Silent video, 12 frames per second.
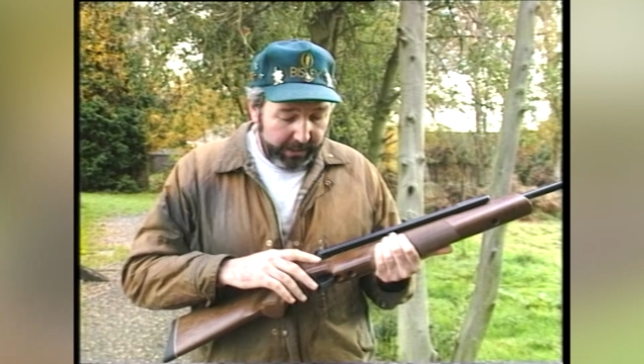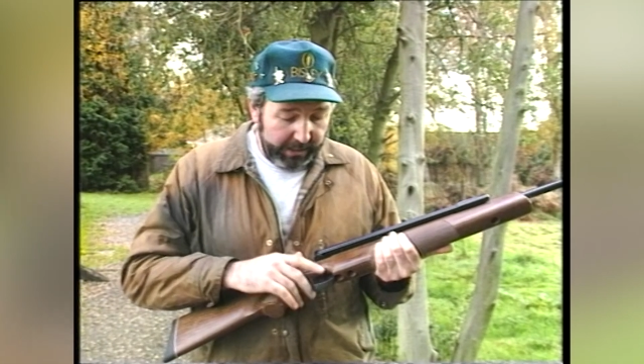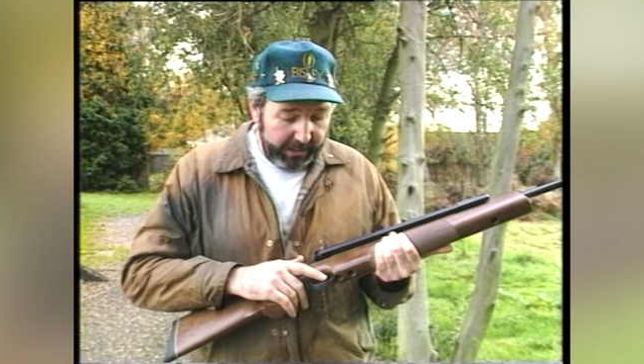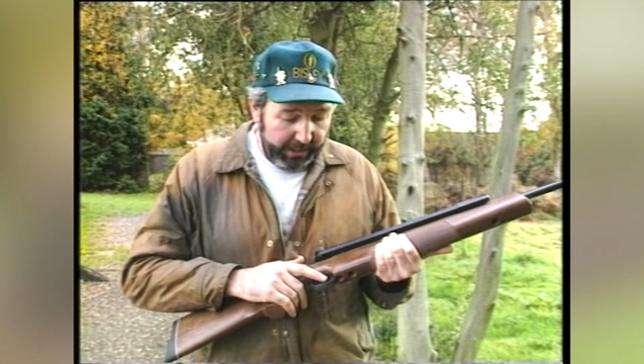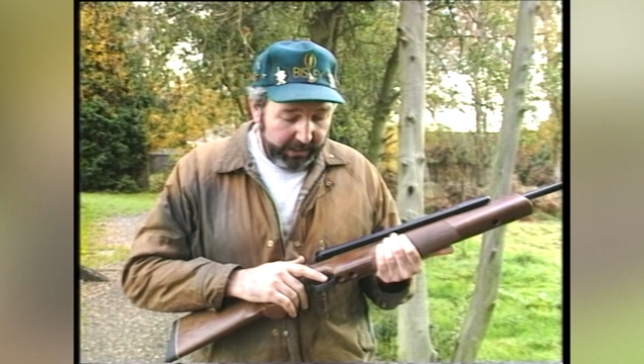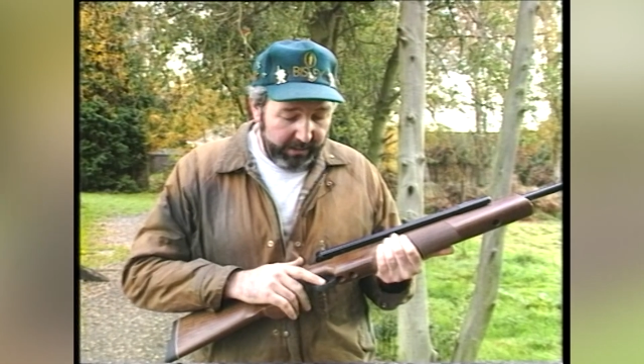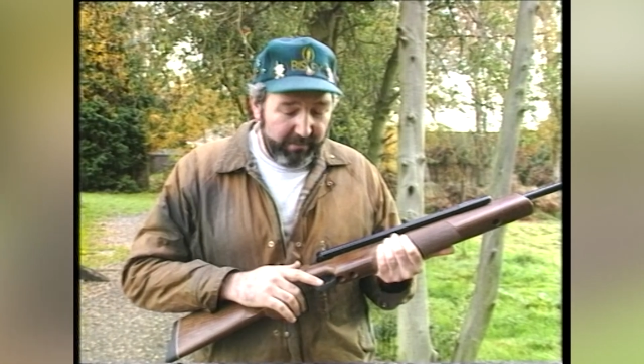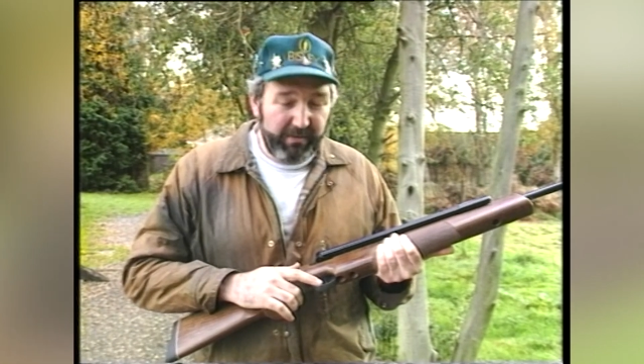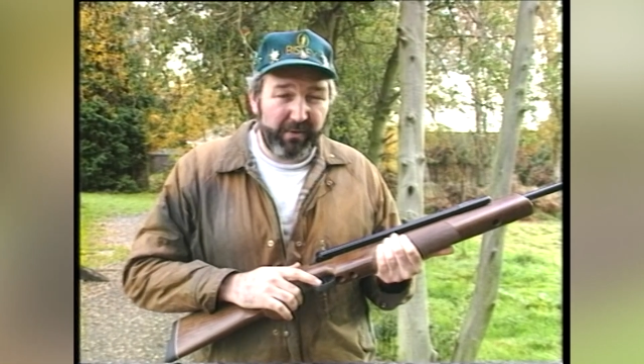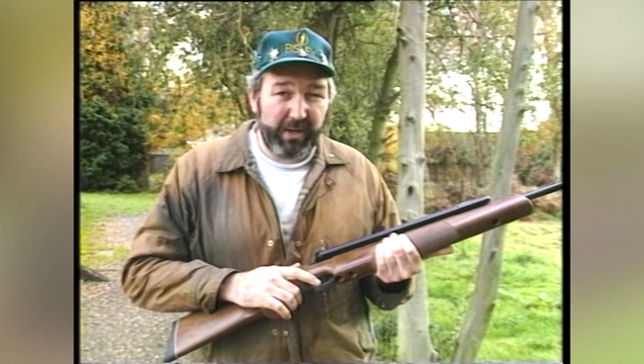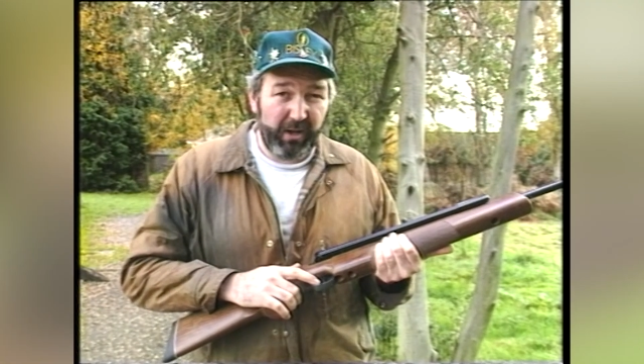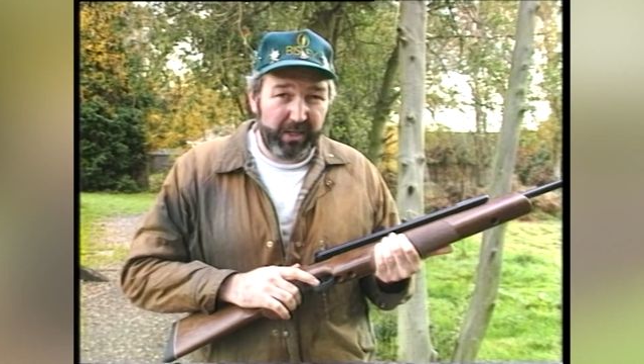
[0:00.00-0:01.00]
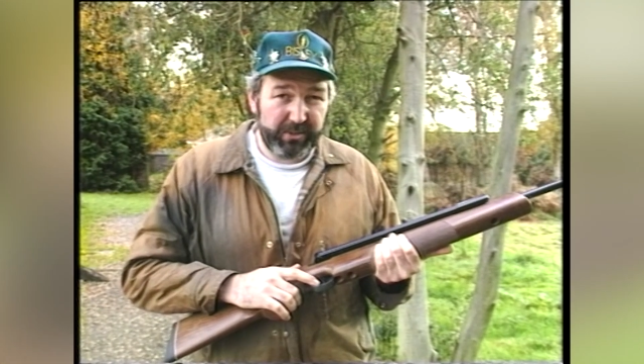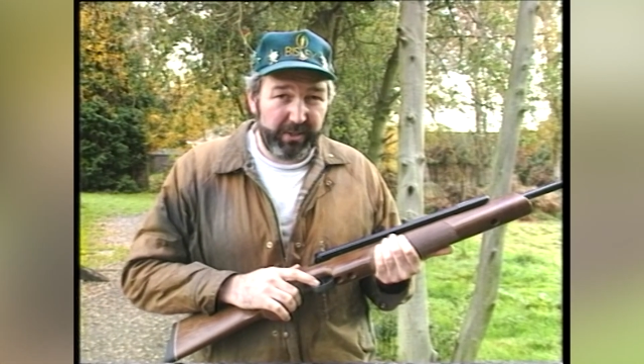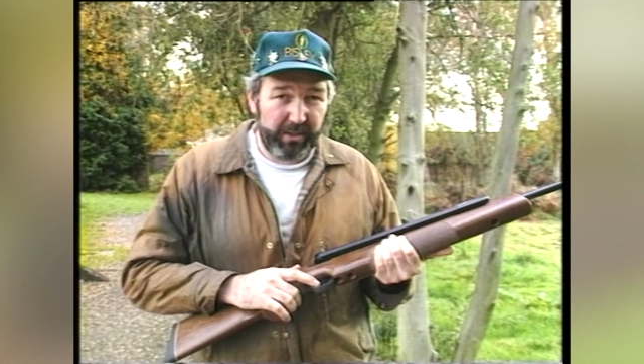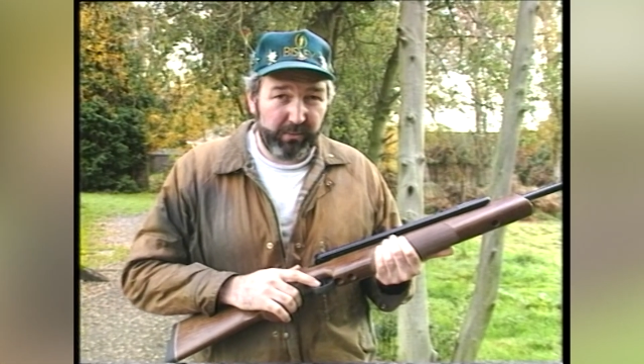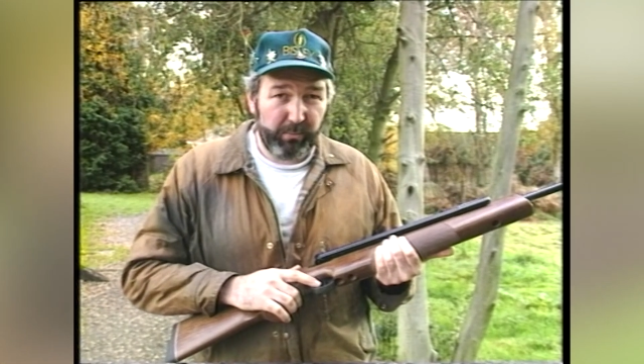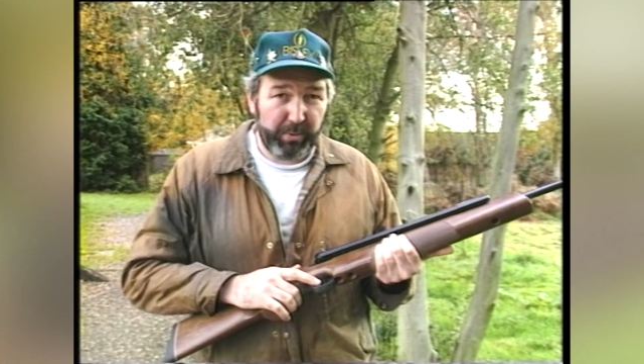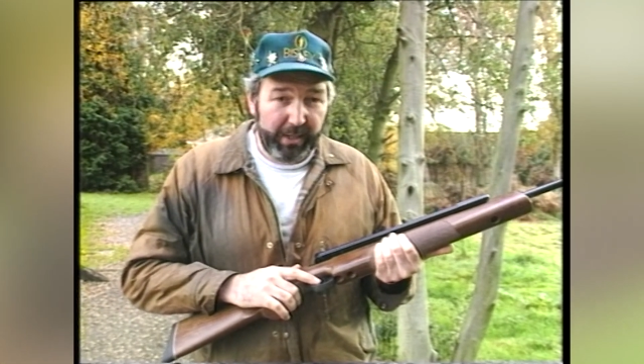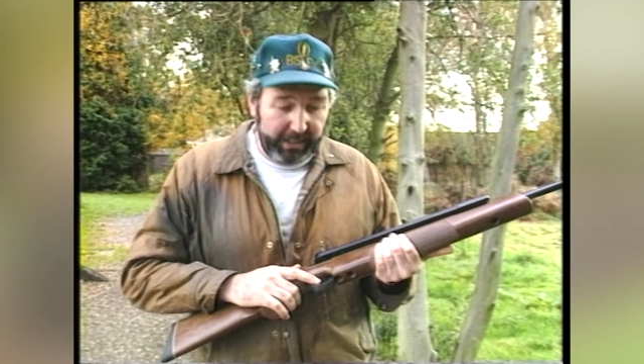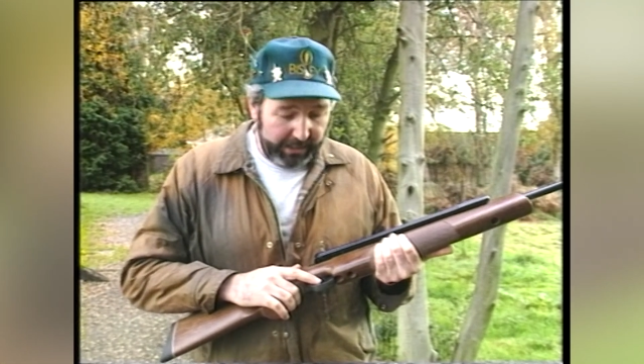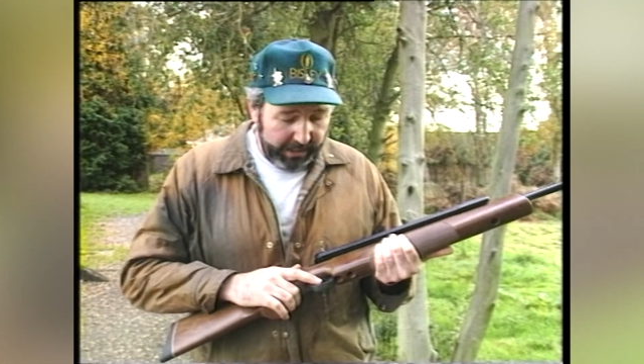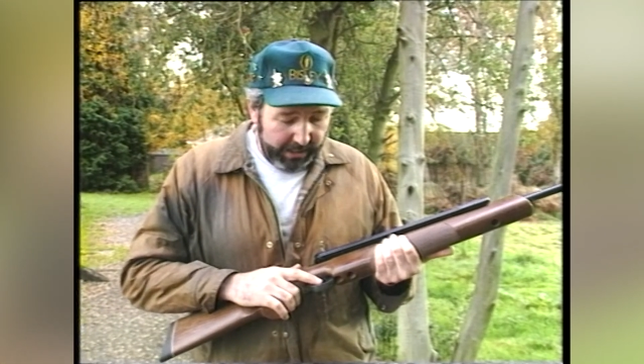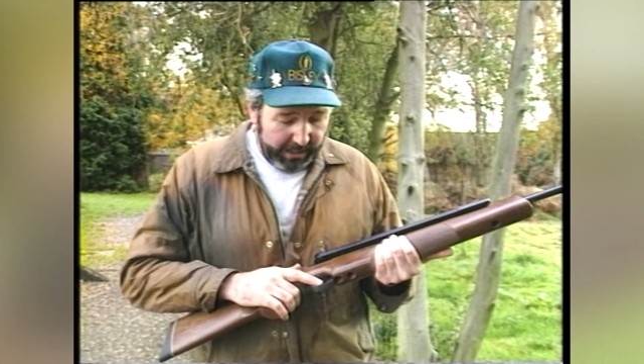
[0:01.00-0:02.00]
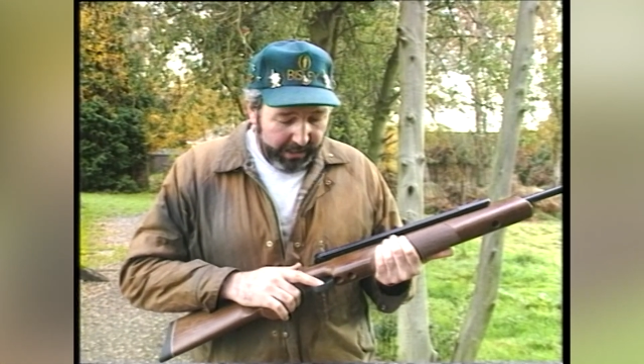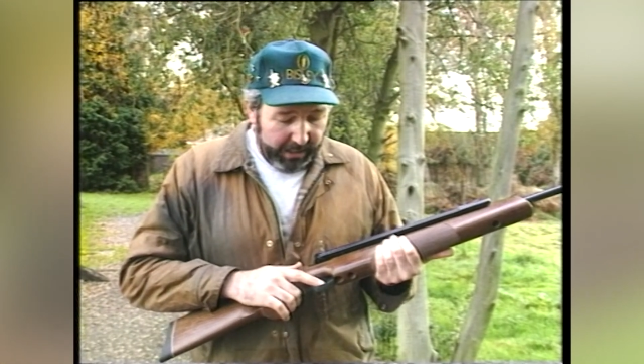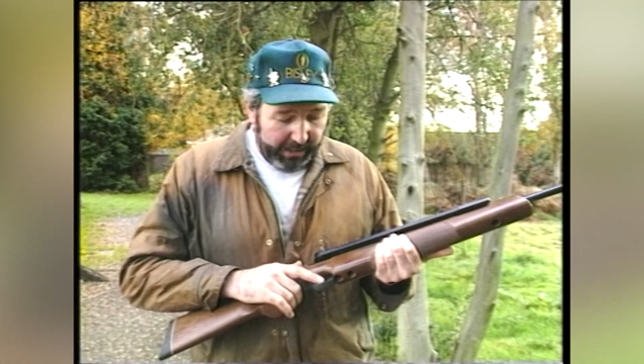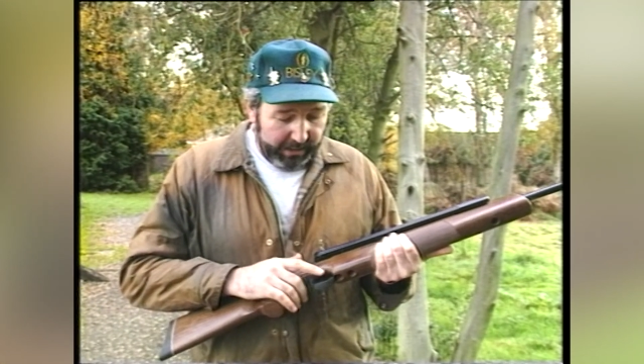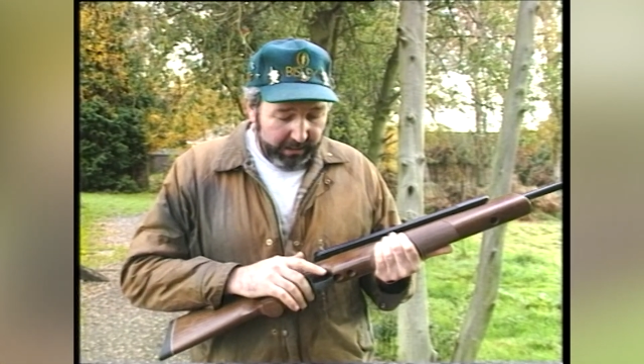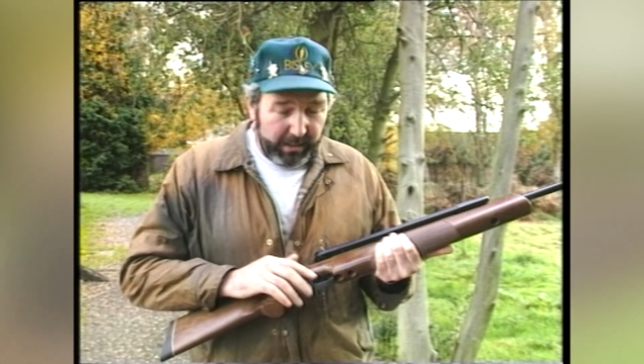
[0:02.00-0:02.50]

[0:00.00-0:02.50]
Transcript: Then a very light trigger will break, it'll